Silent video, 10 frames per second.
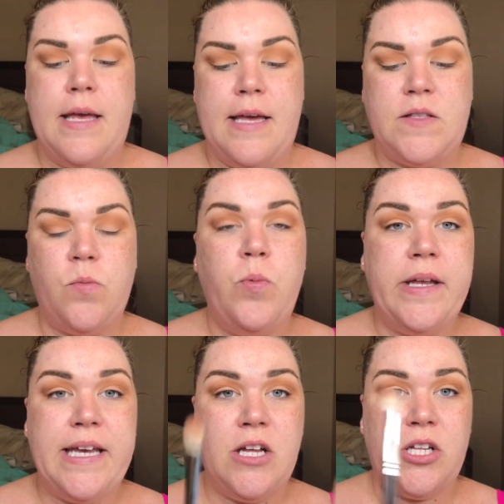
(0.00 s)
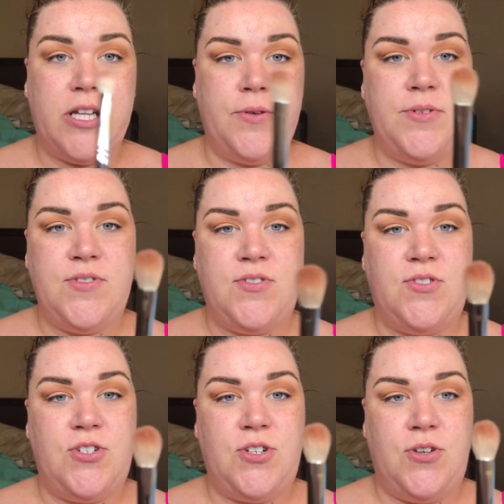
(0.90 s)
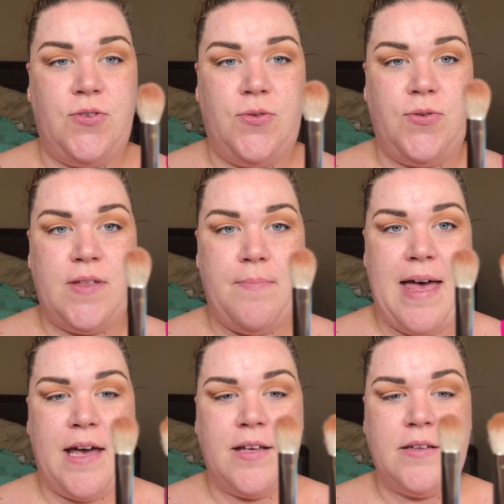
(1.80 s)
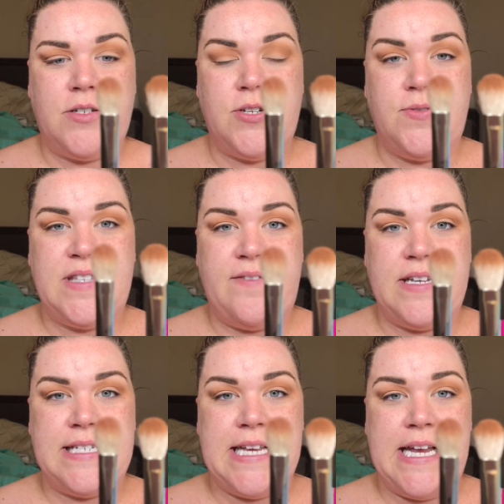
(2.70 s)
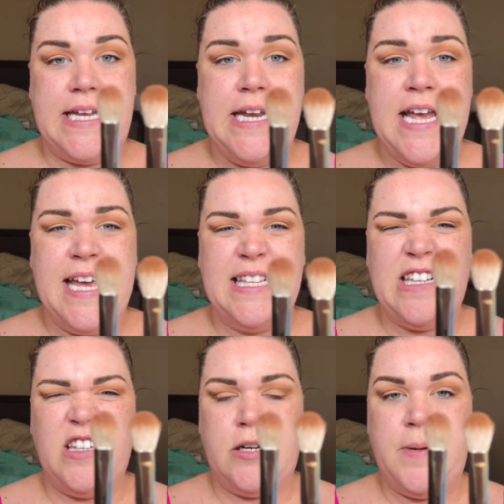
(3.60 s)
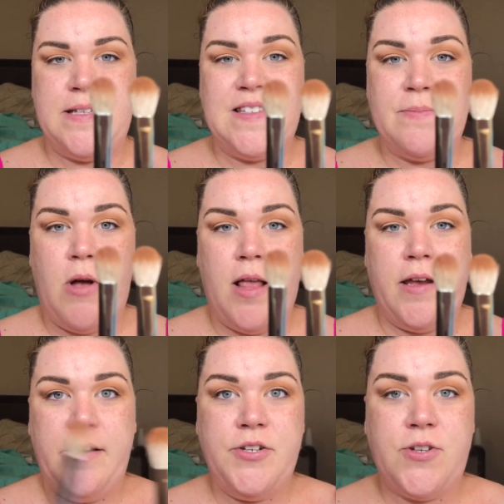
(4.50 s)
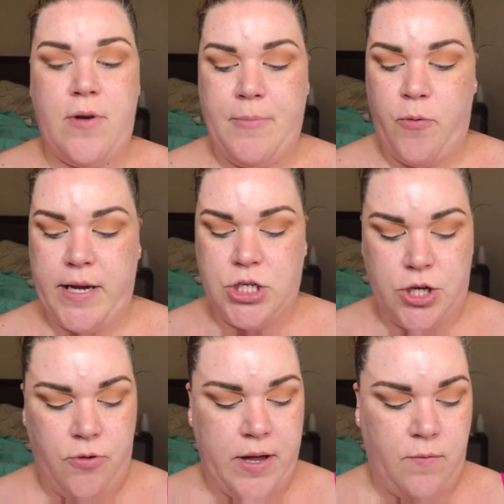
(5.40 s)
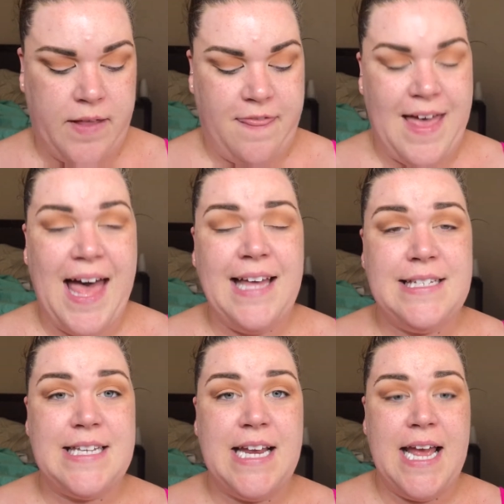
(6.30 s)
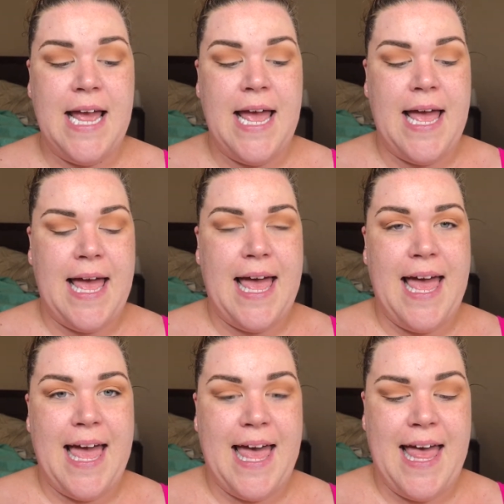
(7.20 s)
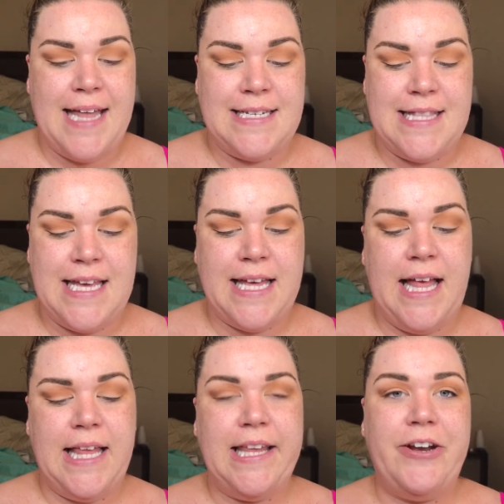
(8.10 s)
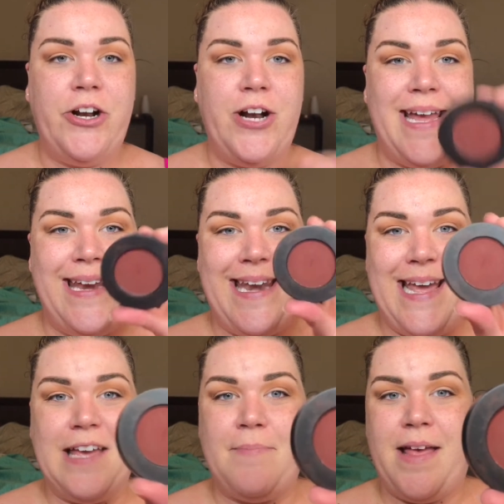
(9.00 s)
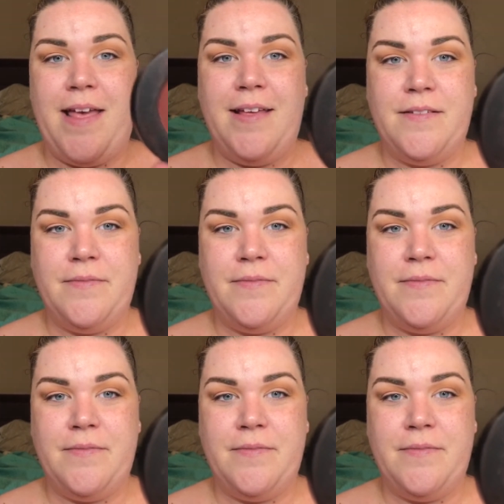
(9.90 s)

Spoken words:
It's really close to the MAC 217. It's a little bit smaller, so I'm going to go in with that and the color Enigma.